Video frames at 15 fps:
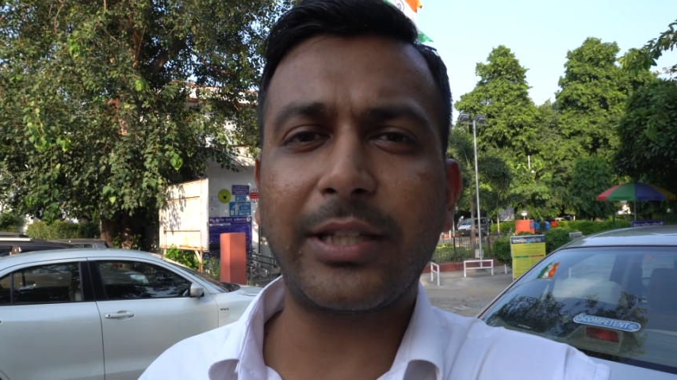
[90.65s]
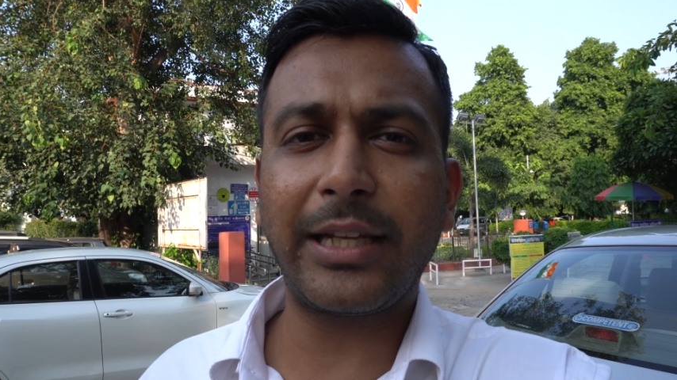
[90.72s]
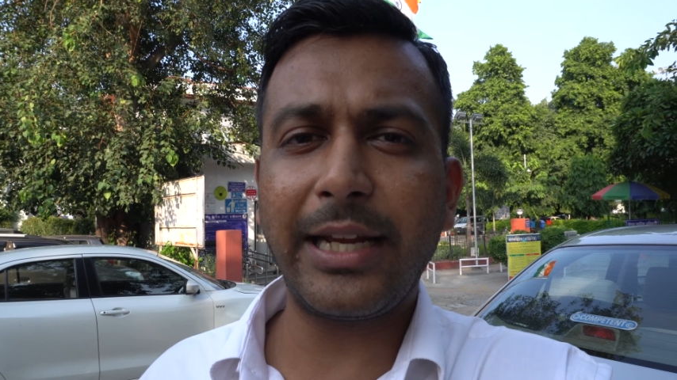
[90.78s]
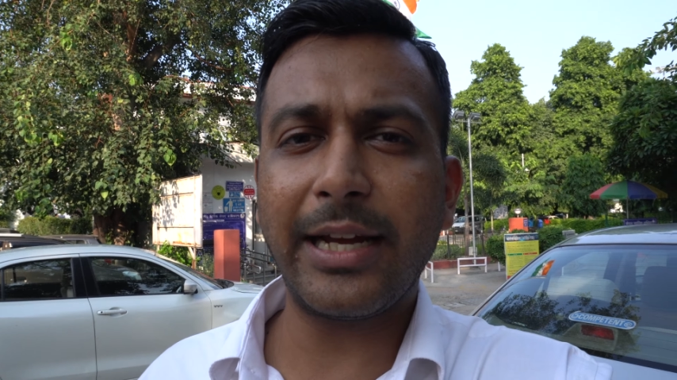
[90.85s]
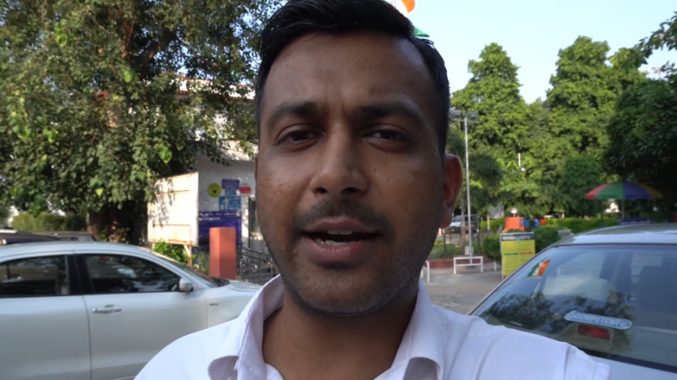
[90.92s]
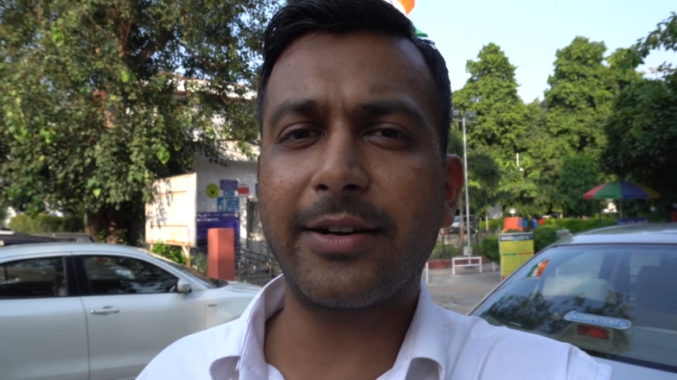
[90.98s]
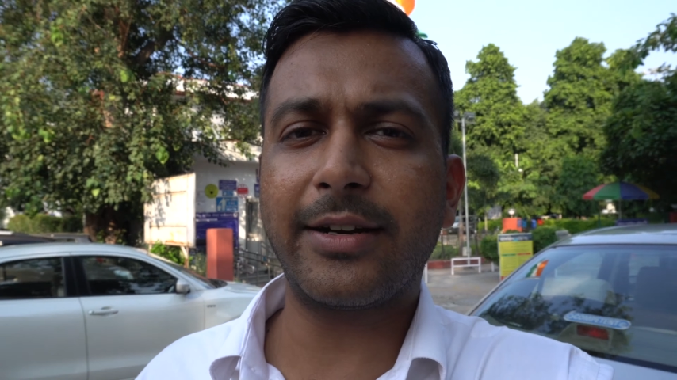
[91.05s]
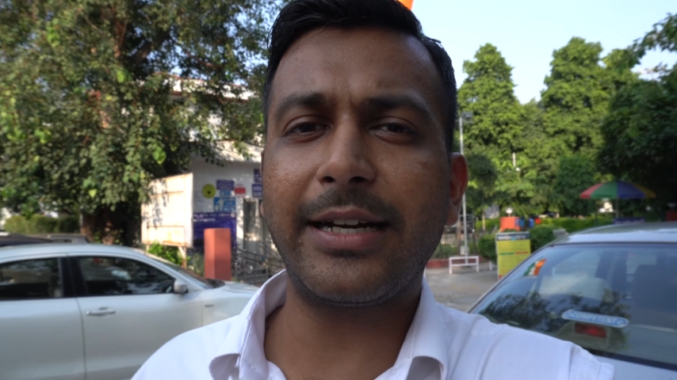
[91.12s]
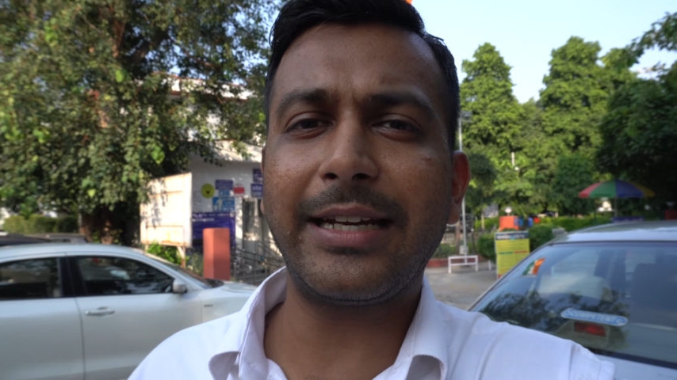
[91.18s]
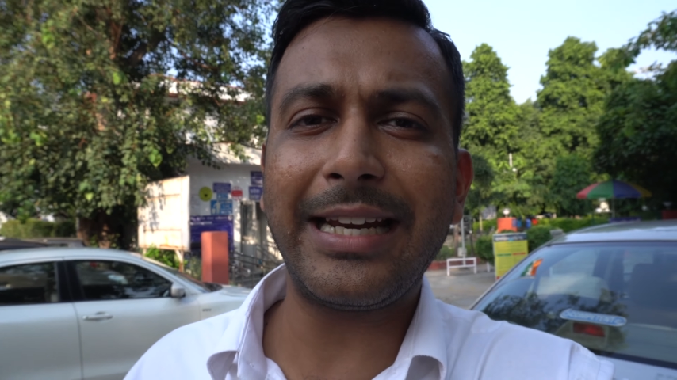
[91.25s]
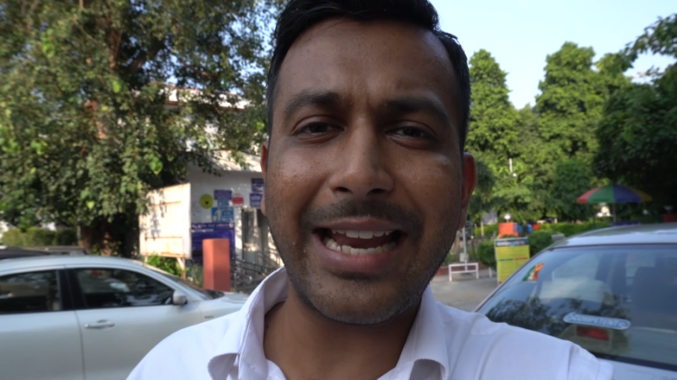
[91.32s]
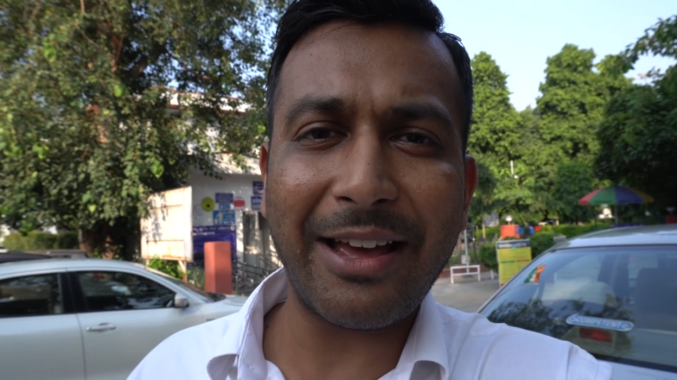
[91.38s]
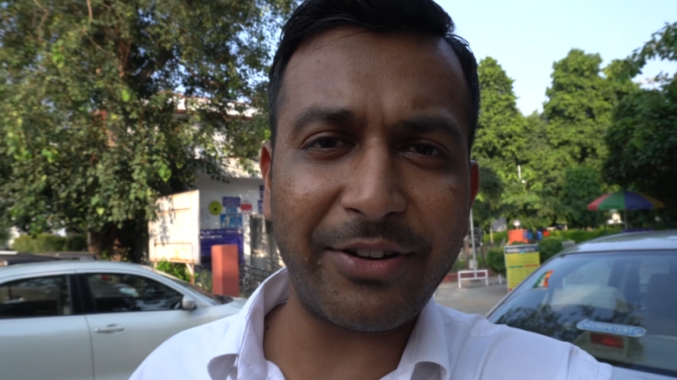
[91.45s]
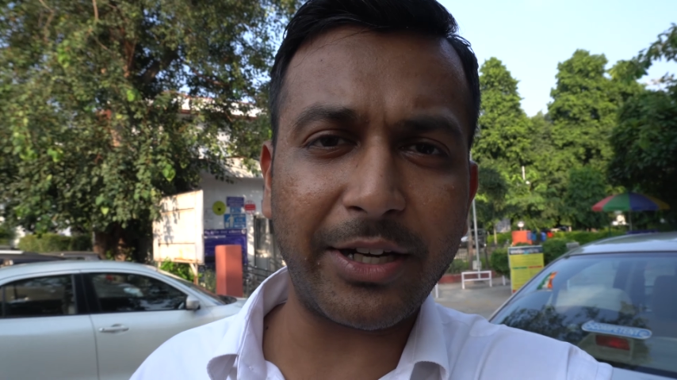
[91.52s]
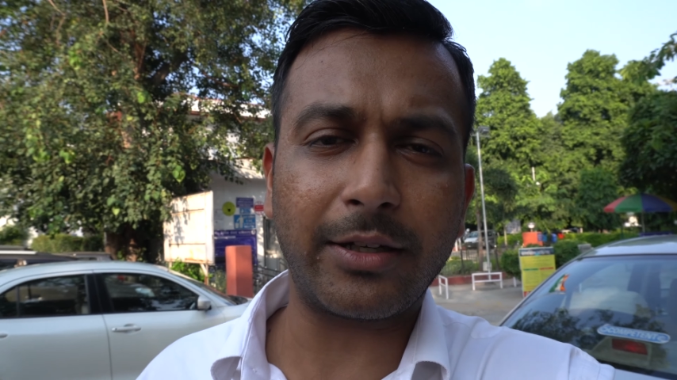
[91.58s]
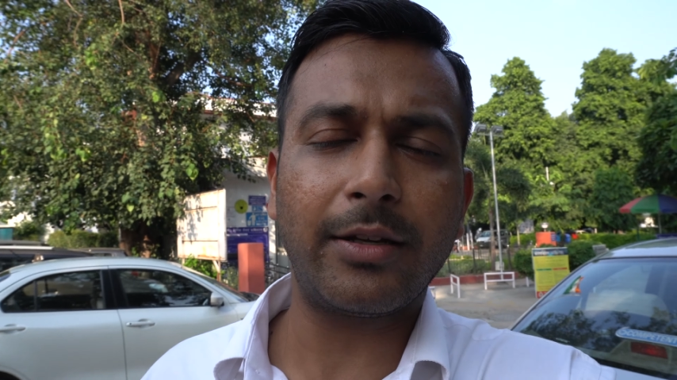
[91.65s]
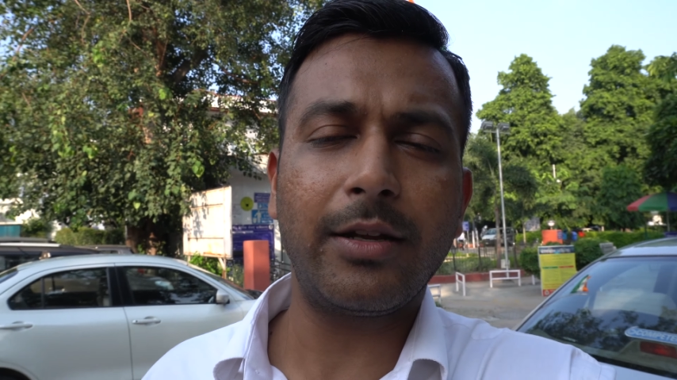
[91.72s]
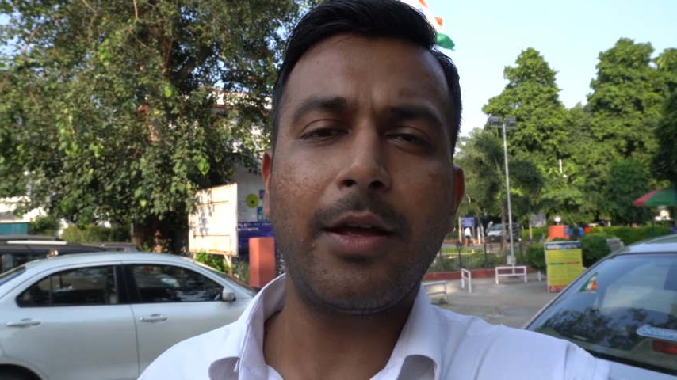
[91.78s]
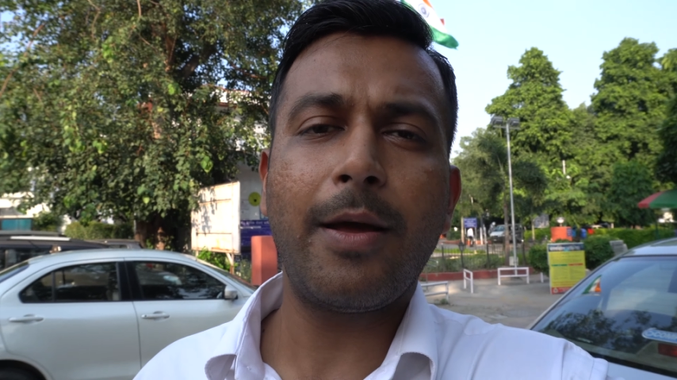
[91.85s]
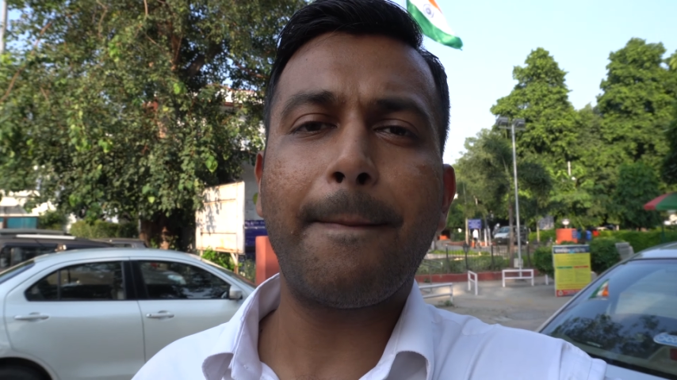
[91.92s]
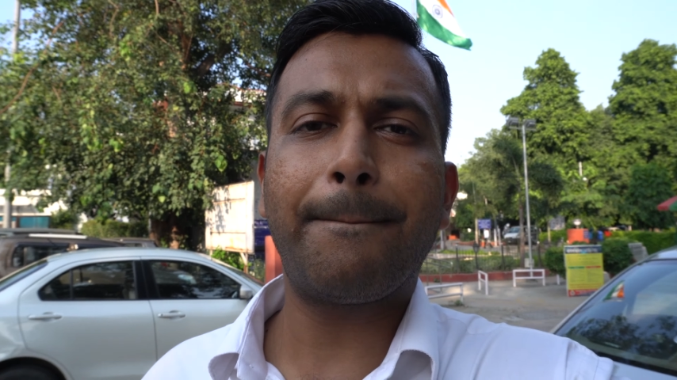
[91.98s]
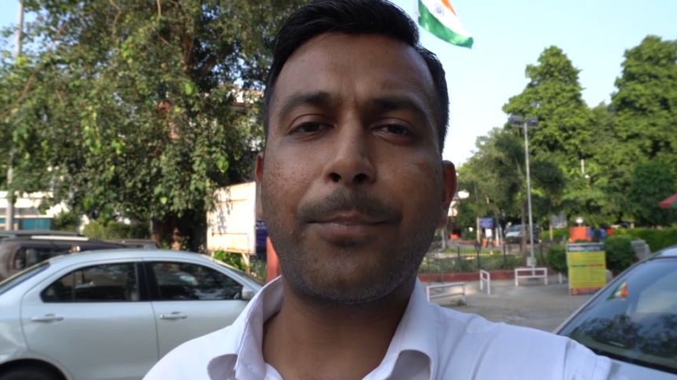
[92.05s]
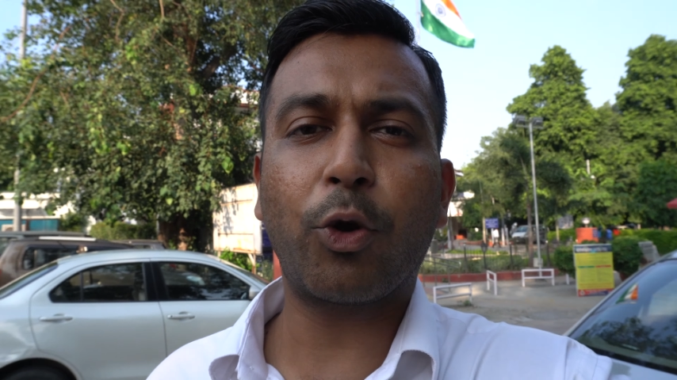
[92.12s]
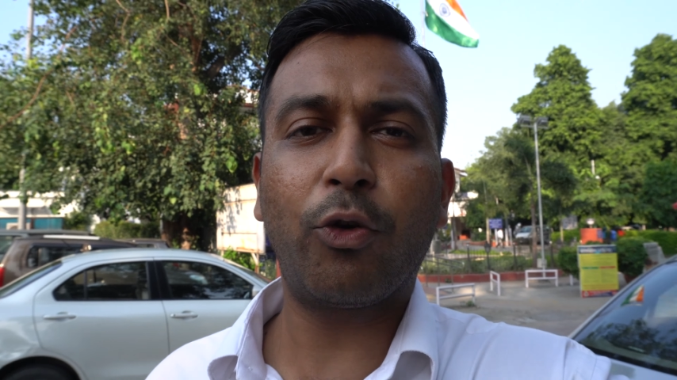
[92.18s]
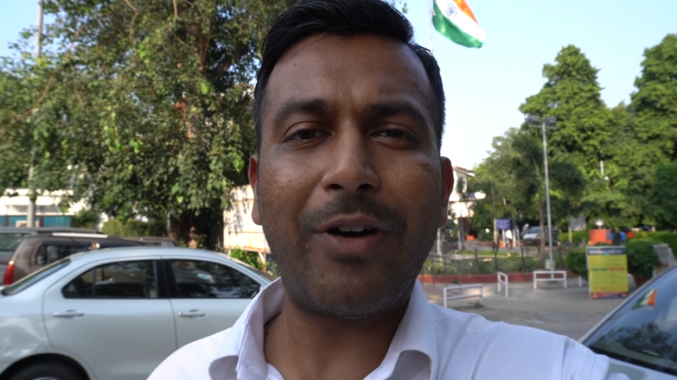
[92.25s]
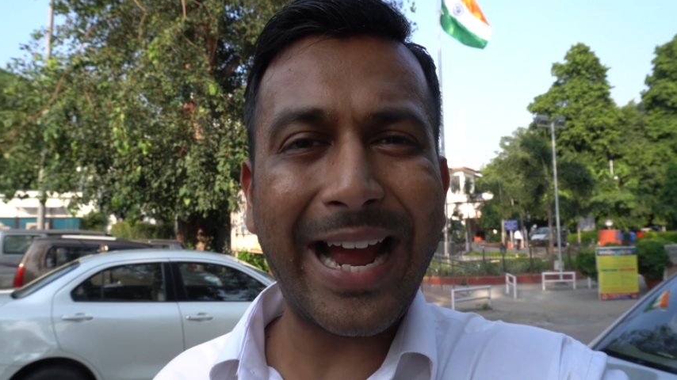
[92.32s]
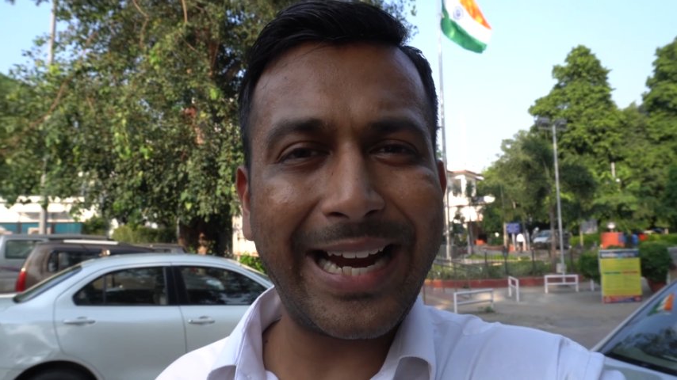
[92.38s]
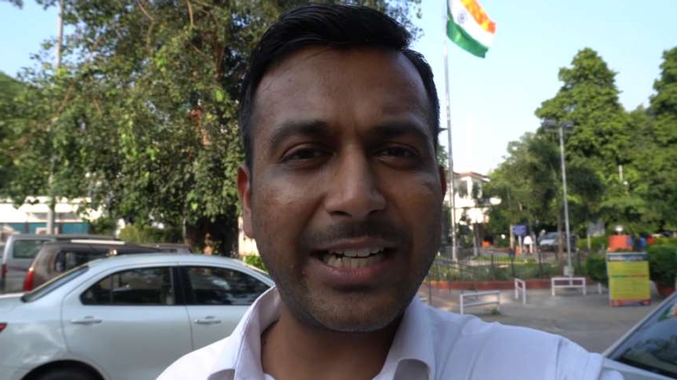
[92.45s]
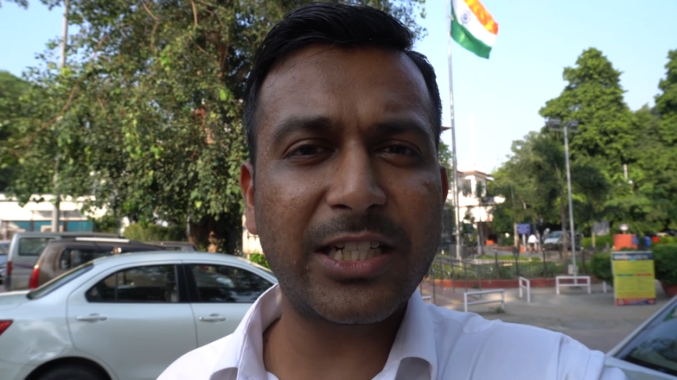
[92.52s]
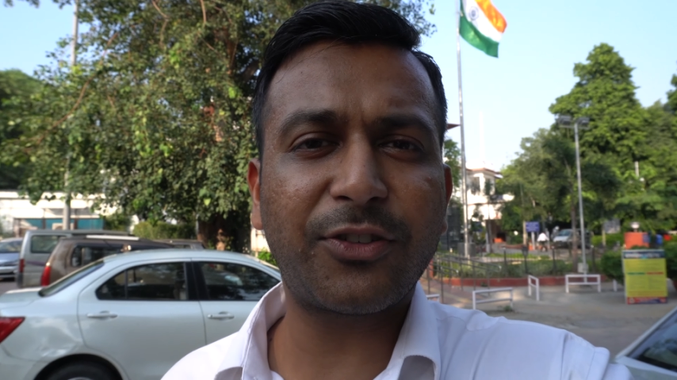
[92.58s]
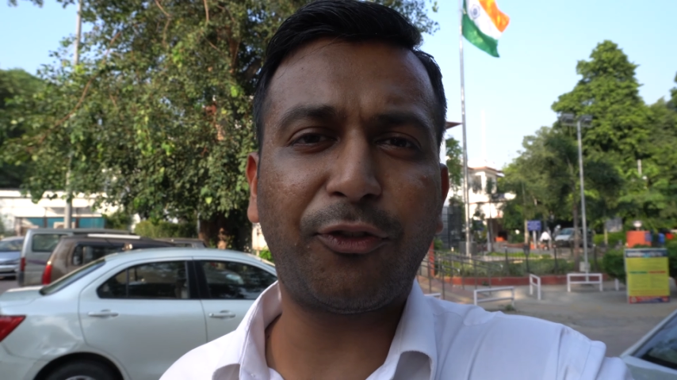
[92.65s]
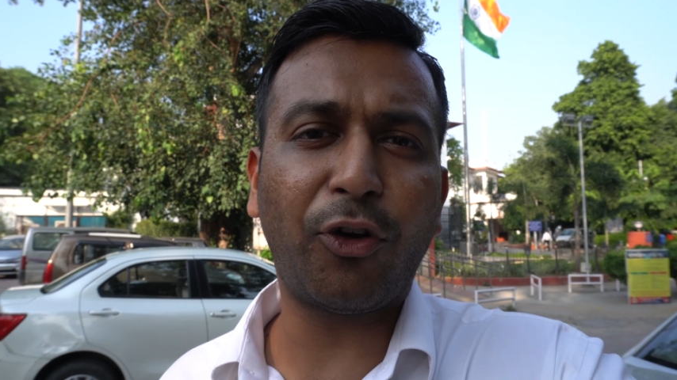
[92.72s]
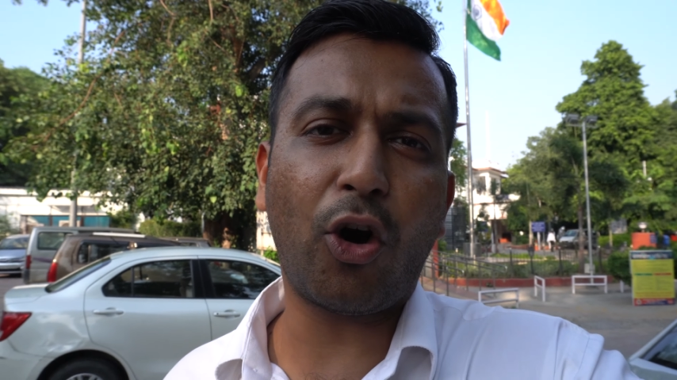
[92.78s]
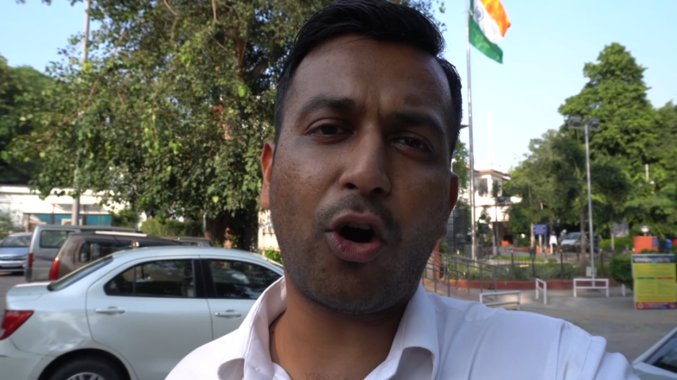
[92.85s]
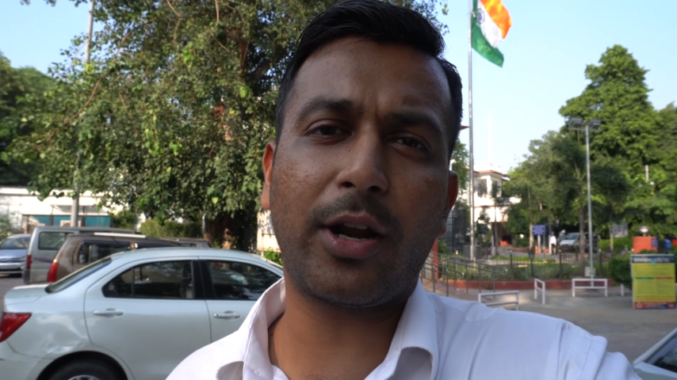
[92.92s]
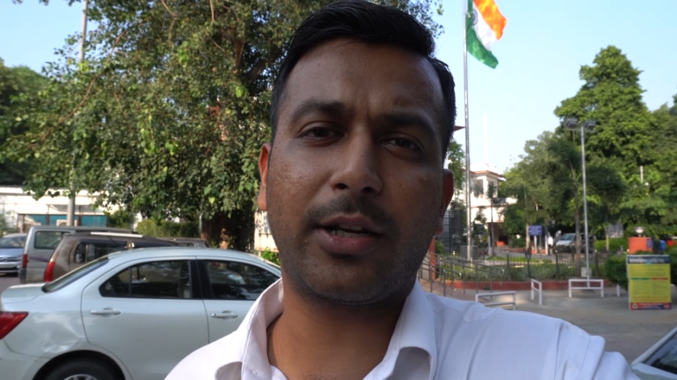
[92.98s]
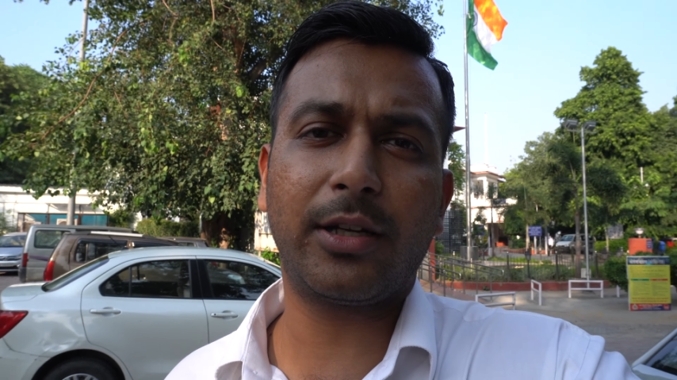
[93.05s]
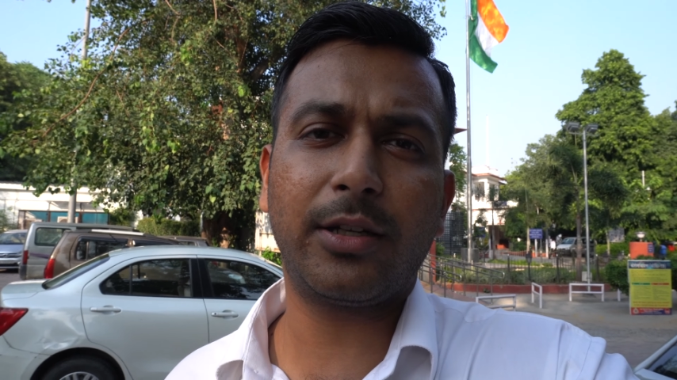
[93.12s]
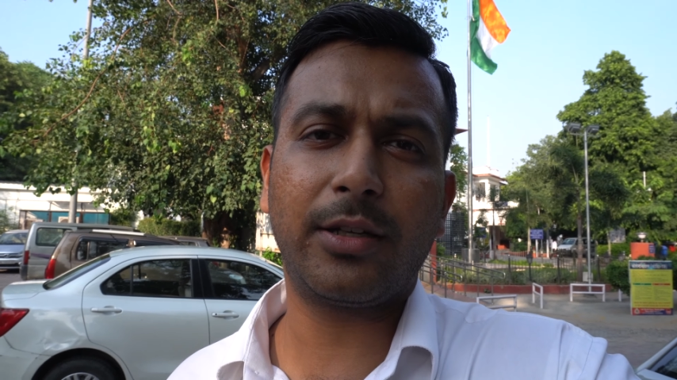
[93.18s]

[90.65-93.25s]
311 provides for